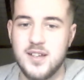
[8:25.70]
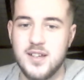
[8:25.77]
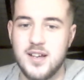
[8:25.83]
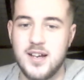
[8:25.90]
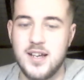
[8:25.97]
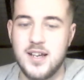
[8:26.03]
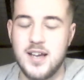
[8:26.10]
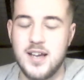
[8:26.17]

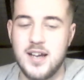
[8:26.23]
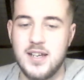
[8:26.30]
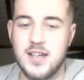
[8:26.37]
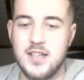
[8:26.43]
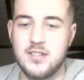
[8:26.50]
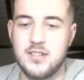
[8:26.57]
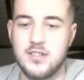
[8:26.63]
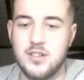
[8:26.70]
I
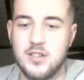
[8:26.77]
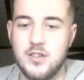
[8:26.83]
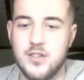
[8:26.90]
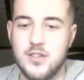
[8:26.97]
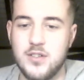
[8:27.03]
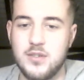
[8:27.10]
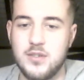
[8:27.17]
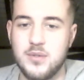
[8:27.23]
need to do
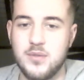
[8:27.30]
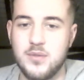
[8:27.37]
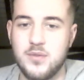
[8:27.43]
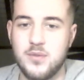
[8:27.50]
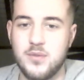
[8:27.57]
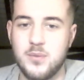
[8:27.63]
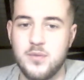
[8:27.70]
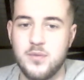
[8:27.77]
this
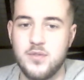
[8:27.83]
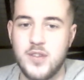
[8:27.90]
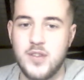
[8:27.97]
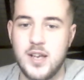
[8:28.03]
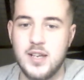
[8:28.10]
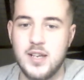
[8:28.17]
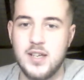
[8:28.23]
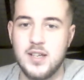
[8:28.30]

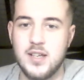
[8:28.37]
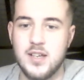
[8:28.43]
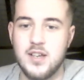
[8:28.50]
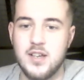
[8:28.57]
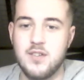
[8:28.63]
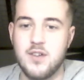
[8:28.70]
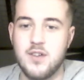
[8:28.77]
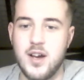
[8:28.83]
daily.
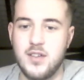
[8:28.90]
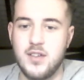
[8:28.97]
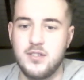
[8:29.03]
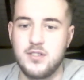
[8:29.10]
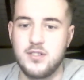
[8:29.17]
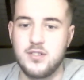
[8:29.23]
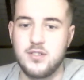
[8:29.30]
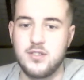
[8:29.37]
Right,
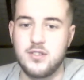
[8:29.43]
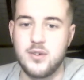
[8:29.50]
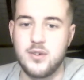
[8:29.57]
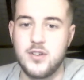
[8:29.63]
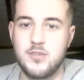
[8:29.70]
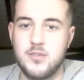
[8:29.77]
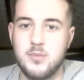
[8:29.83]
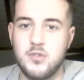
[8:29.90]
so
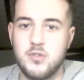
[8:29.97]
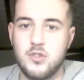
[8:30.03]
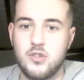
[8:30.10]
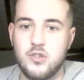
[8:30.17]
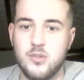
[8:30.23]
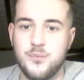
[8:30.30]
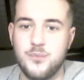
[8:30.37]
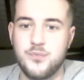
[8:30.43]
this
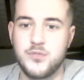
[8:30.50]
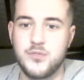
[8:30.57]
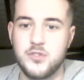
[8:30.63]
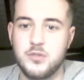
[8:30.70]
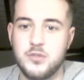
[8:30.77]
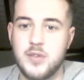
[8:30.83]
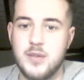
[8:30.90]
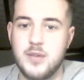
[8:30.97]
position,
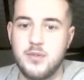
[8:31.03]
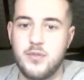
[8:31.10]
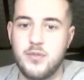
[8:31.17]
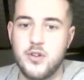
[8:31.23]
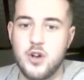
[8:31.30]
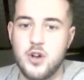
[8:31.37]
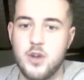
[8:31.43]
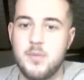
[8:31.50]
sometimes if
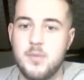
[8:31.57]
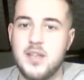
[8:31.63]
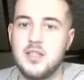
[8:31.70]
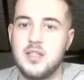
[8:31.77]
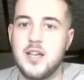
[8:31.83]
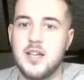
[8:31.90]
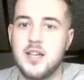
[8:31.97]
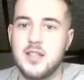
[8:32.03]
you've got a pin
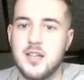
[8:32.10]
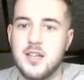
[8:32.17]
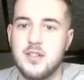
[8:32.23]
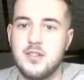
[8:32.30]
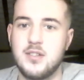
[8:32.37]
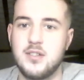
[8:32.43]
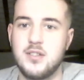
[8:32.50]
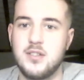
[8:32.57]
like
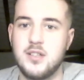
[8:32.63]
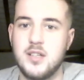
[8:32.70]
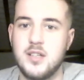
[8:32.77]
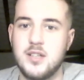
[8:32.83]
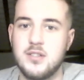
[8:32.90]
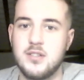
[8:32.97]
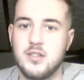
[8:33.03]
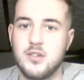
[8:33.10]
this, you
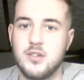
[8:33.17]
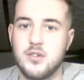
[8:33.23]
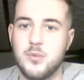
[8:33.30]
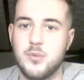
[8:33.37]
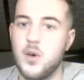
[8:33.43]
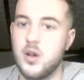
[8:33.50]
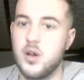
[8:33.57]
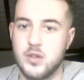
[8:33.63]
need to look at
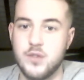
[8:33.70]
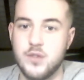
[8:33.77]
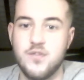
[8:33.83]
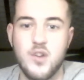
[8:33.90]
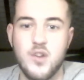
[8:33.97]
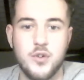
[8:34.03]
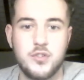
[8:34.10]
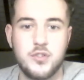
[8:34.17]
what are your
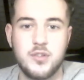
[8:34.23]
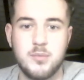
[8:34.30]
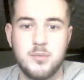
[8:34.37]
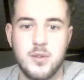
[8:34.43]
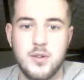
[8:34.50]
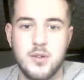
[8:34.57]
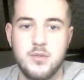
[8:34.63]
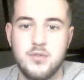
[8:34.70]
forcing
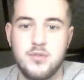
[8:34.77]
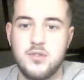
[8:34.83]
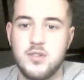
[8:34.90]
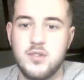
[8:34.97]
moves.